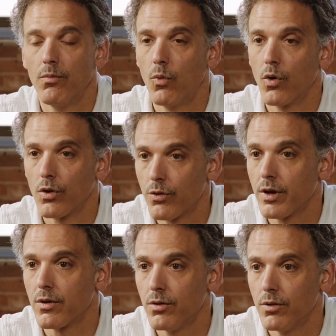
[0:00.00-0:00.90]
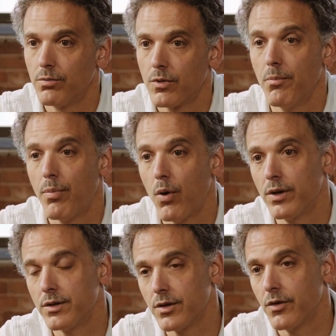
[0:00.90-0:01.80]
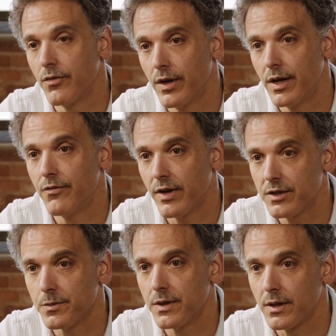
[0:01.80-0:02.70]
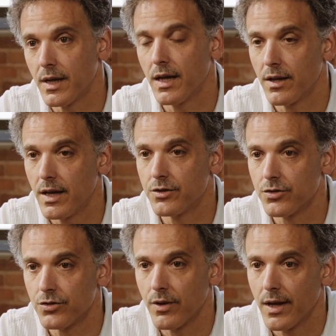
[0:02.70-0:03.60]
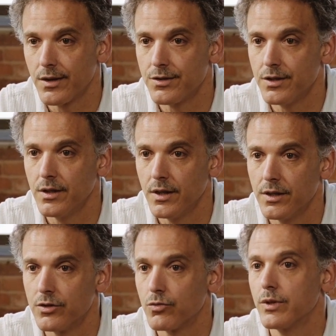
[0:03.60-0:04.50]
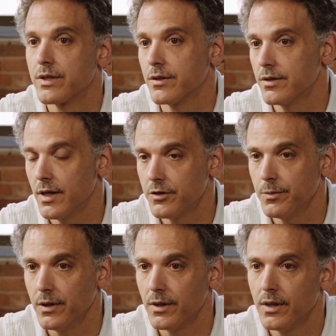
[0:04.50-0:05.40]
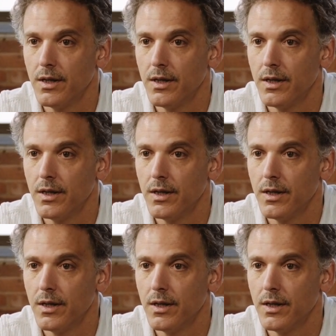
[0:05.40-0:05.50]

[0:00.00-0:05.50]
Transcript: more critical components of an investment allocation strategy is risk assessment